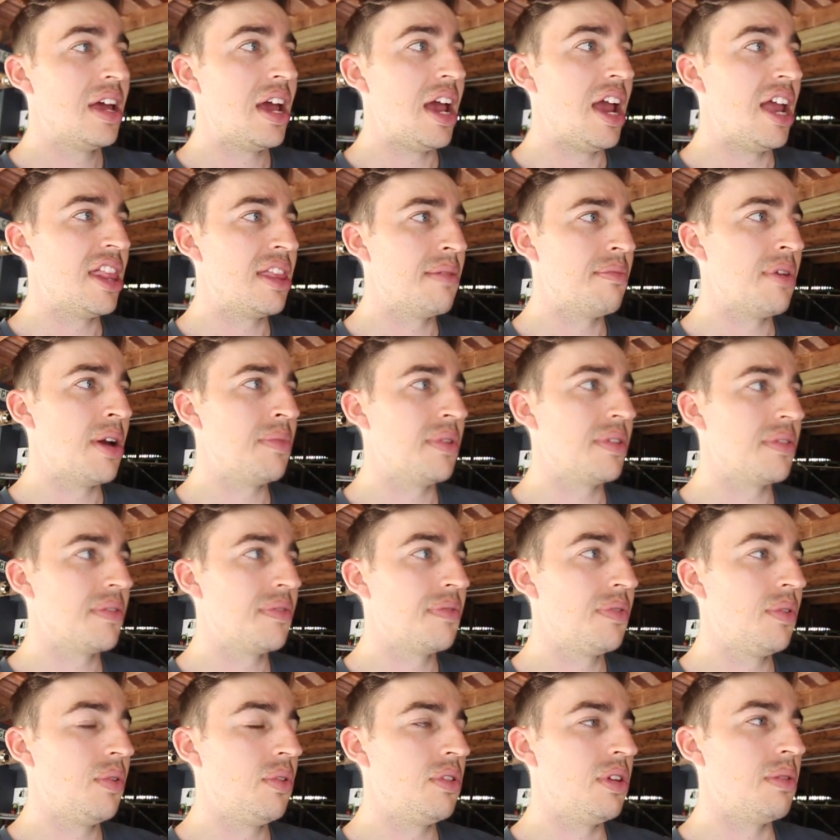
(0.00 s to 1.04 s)
at the moment
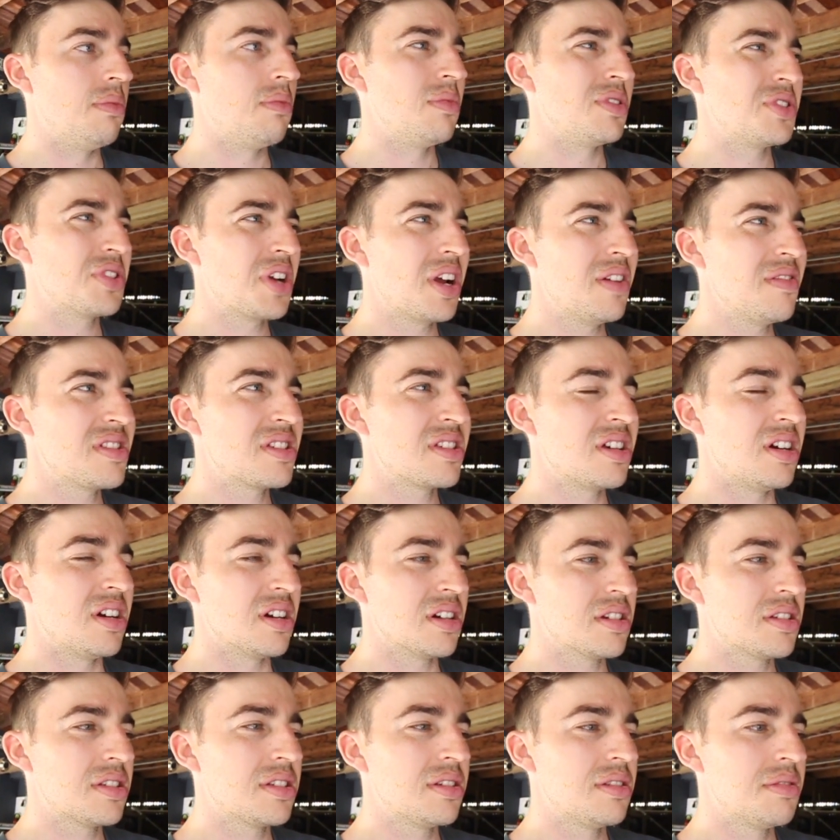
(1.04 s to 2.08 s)
for them, which kind of
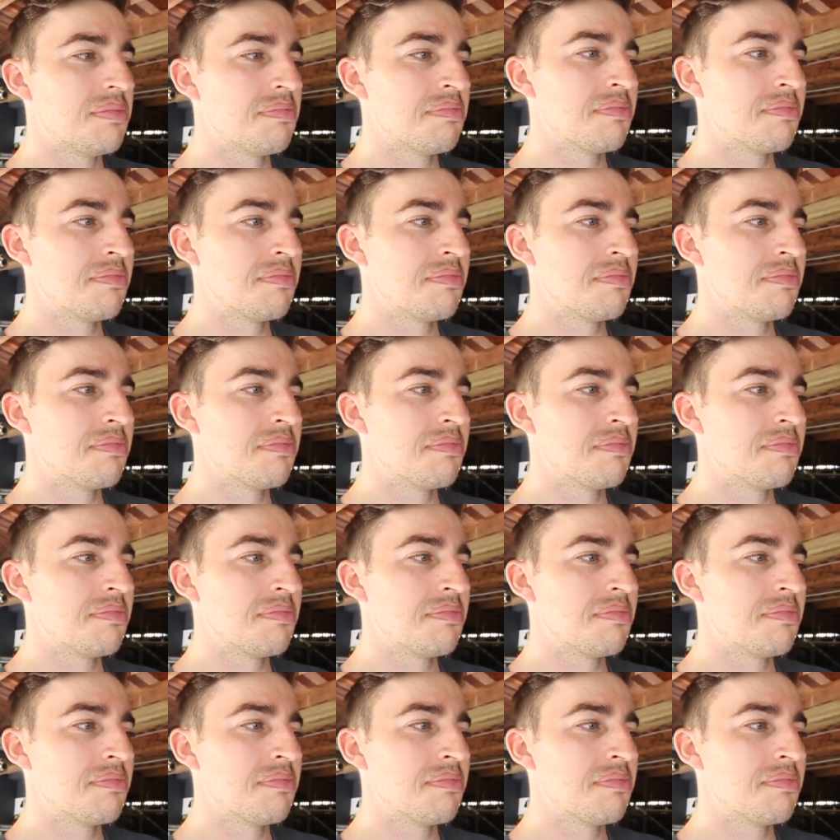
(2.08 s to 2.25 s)
sucks.